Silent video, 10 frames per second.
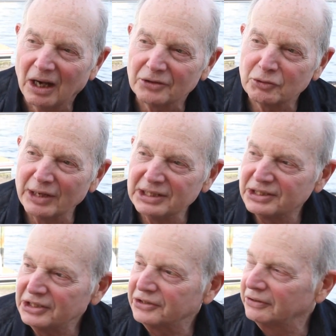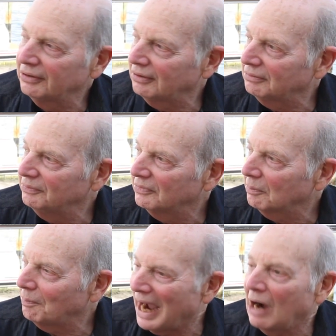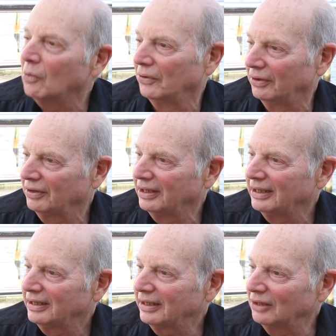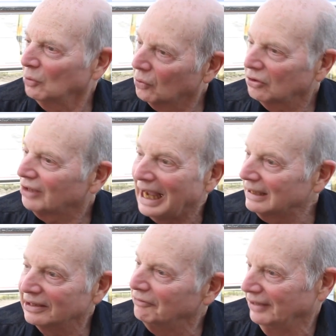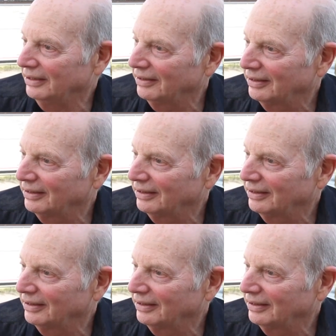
uh, transitional power in the world I live in?